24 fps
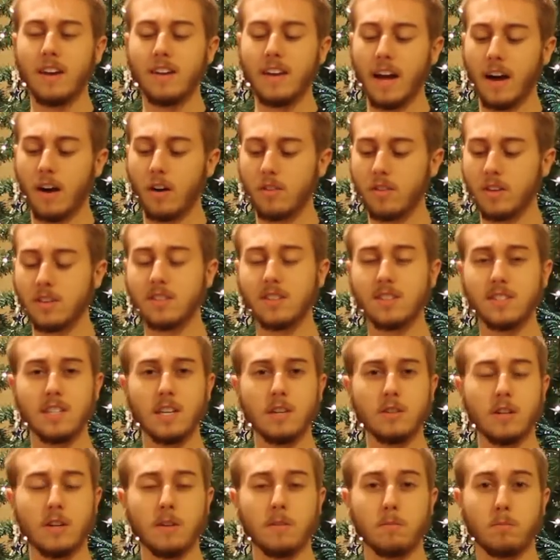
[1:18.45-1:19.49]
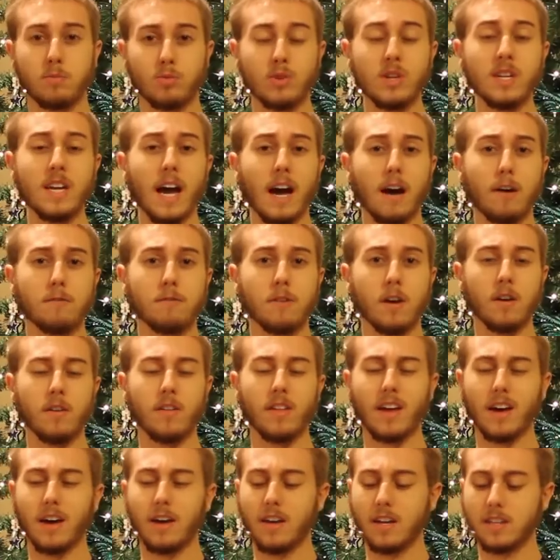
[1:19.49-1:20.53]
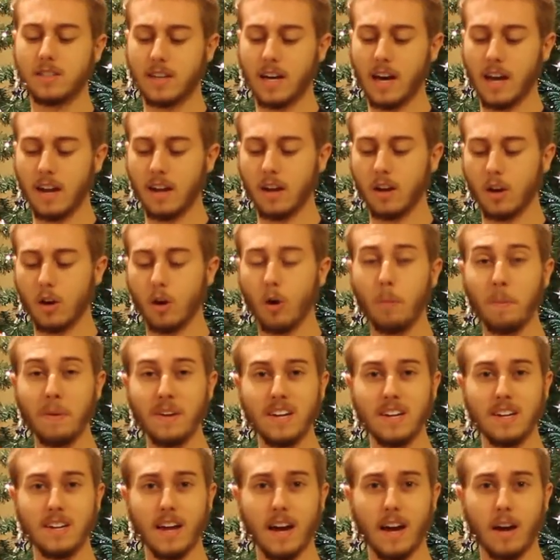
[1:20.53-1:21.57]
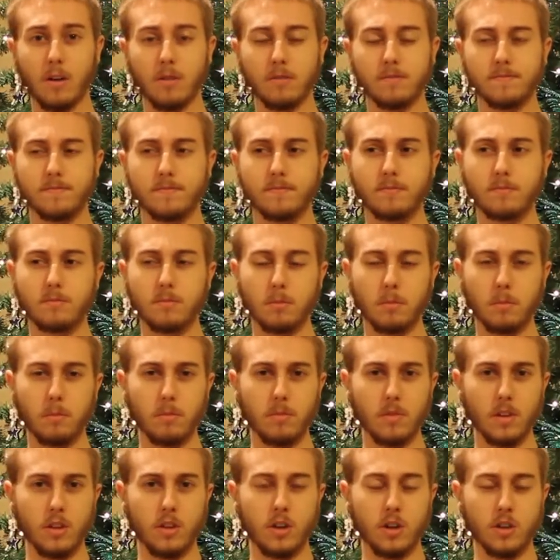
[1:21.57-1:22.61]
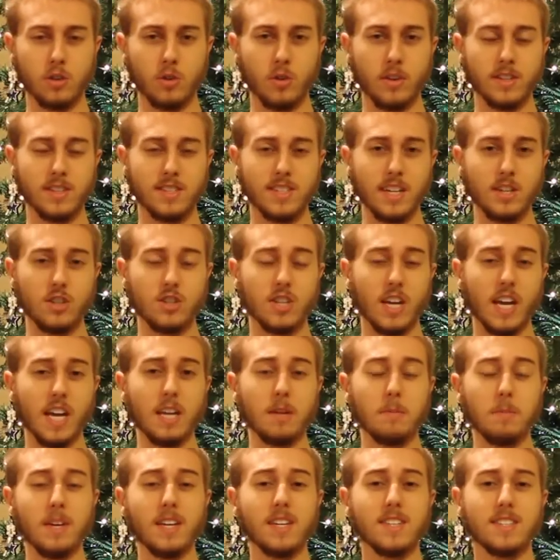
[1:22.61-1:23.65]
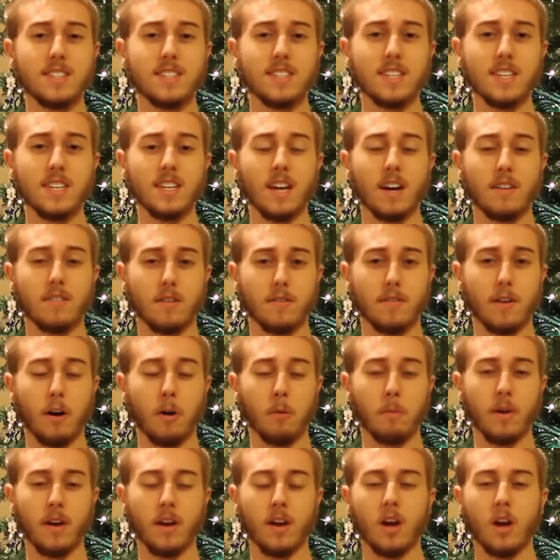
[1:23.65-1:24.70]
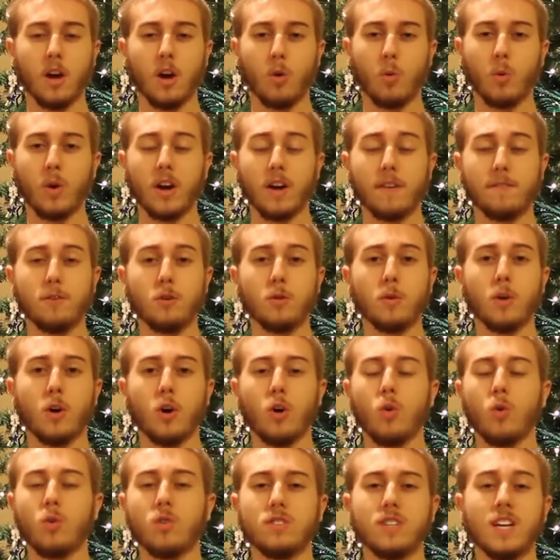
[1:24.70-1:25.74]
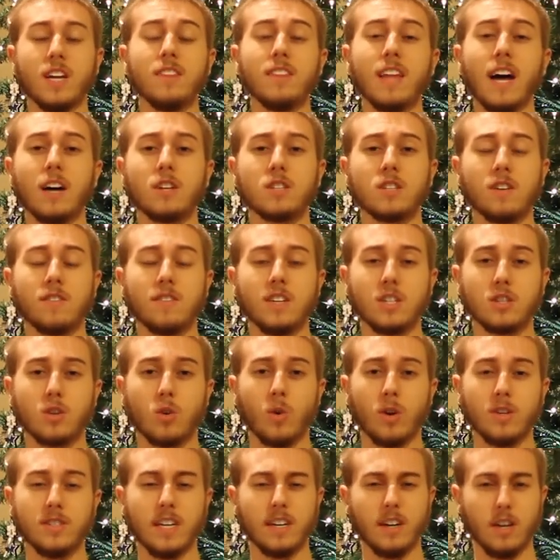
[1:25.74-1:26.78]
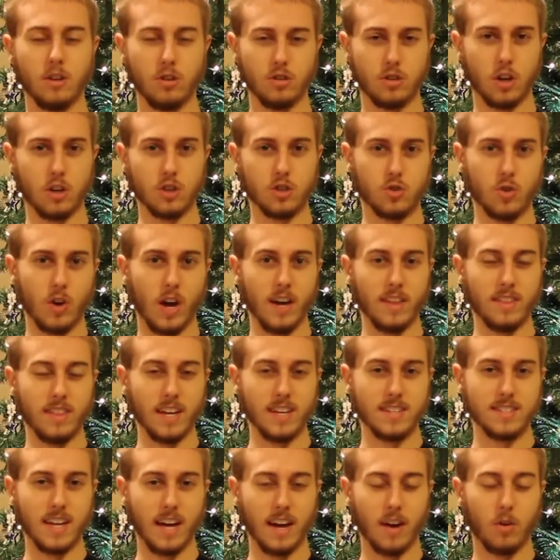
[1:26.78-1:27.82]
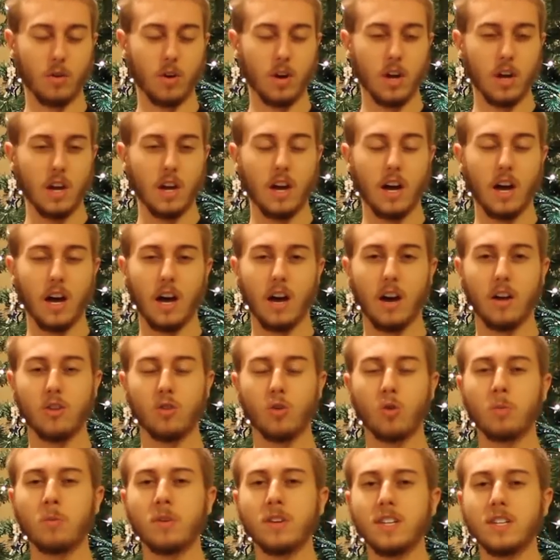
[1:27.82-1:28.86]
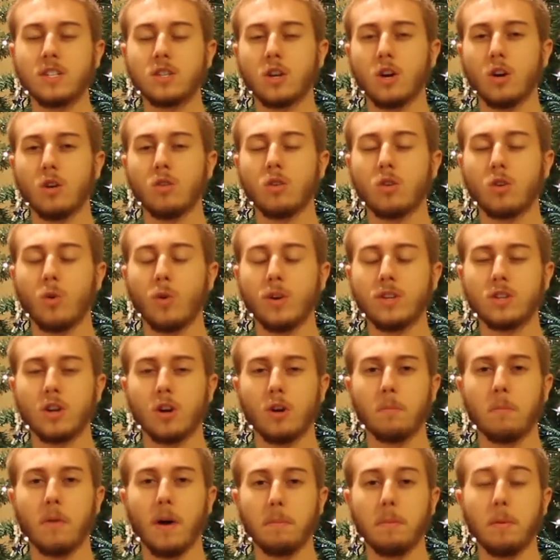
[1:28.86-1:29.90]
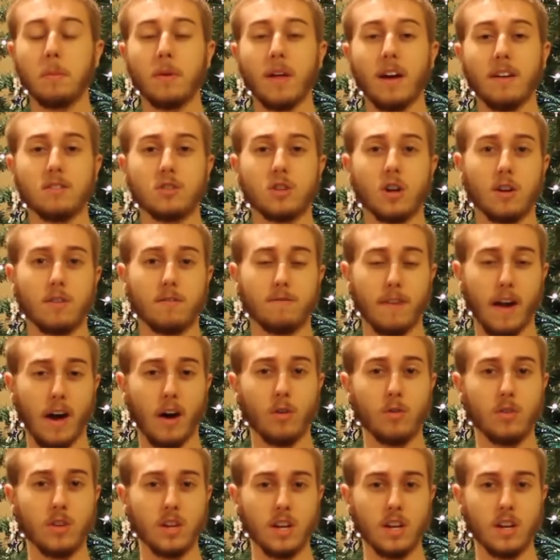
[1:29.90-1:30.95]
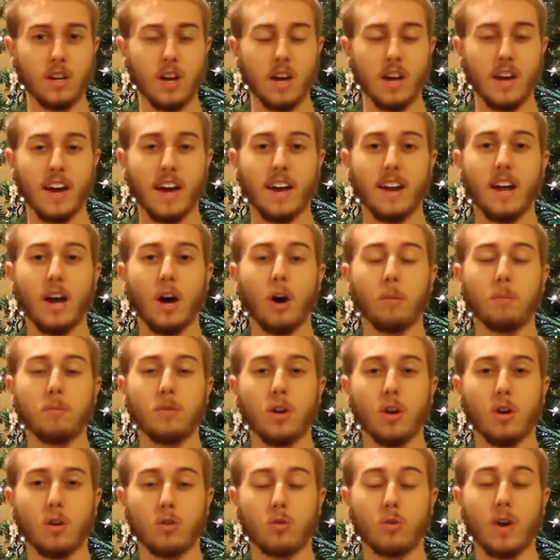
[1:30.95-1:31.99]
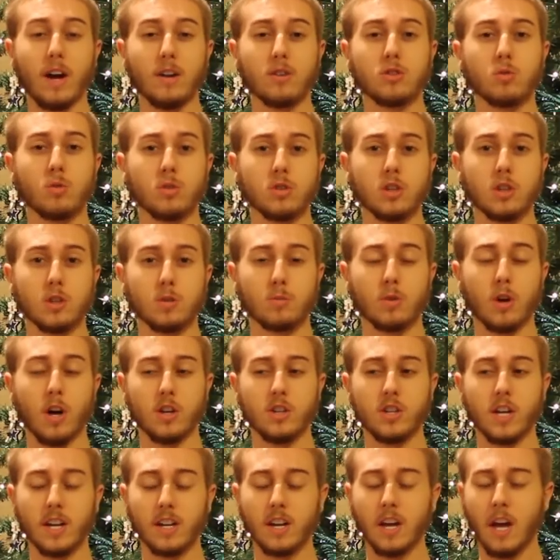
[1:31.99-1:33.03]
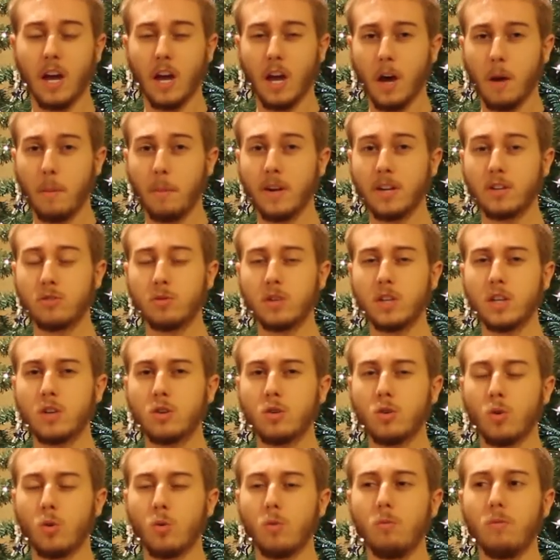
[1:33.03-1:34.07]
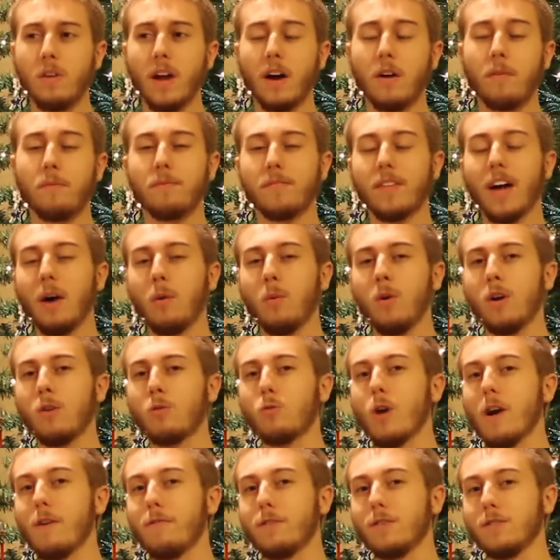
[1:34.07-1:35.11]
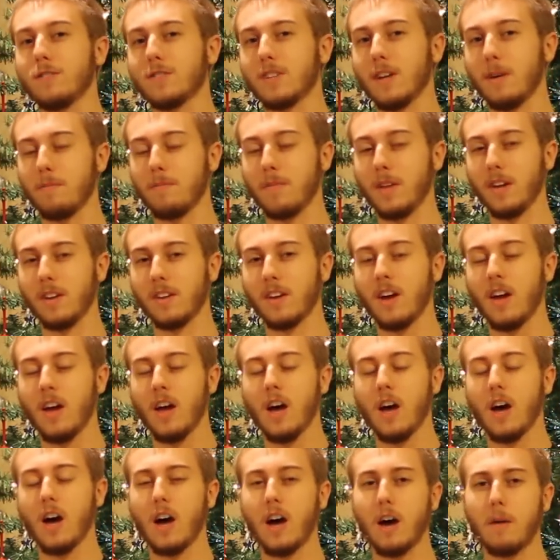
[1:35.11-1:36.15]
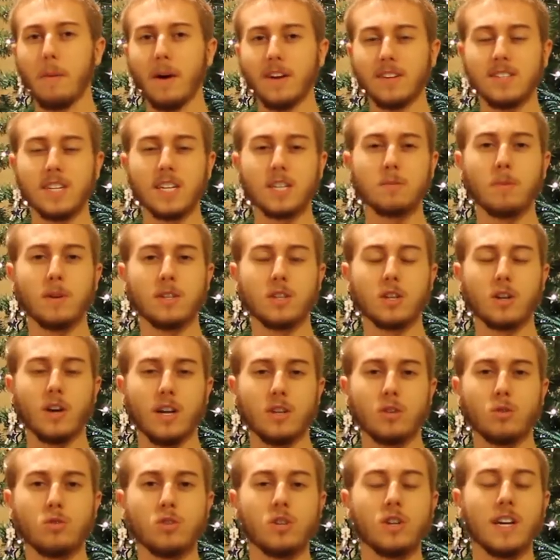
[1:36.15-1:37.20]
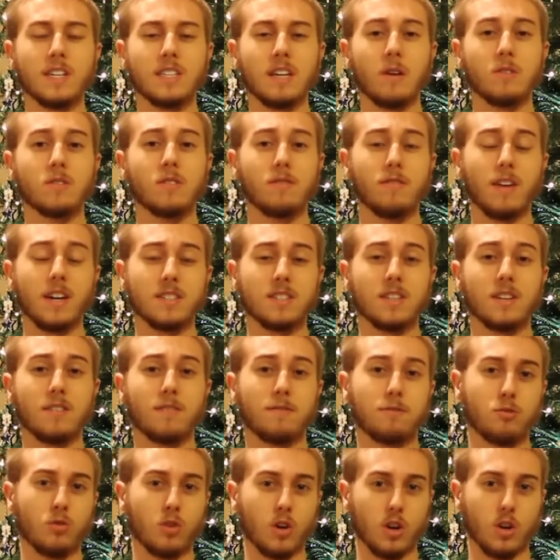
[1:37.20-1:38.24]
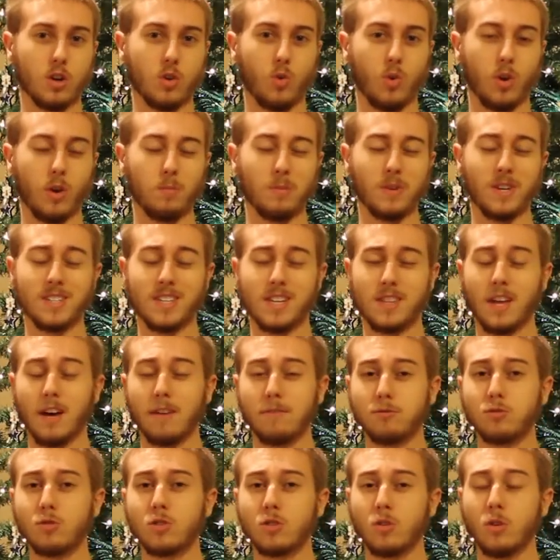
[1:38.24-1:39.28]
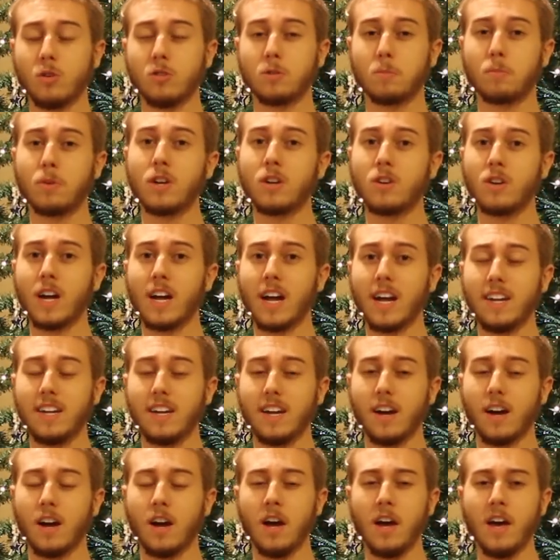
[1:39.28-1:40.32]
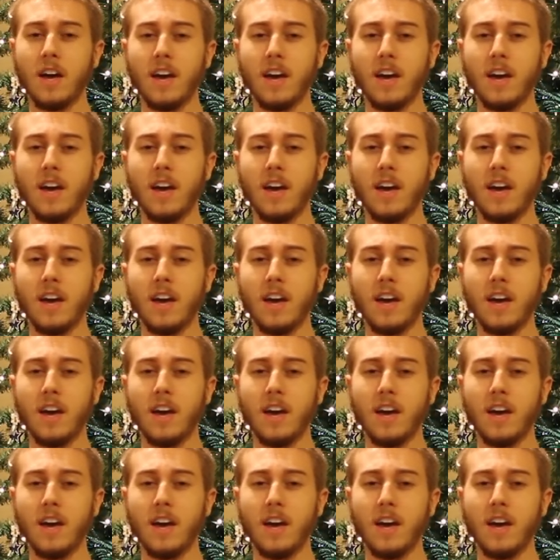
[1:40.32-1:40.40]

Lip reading: Now, this is still in pre-alpha. It's kind of opening now. They're doing stages A, B, and C of development, where if you own 10,000 of these coins, they'll let you start trying things out. Normally, these coins are owned by people that have started founding and help, crowdsource this project. But it's really cool. Now, I want to reference something. About 6 months ago, I told you guys I was invested in Florincoin because I thought Florincoin is a pretty great idea.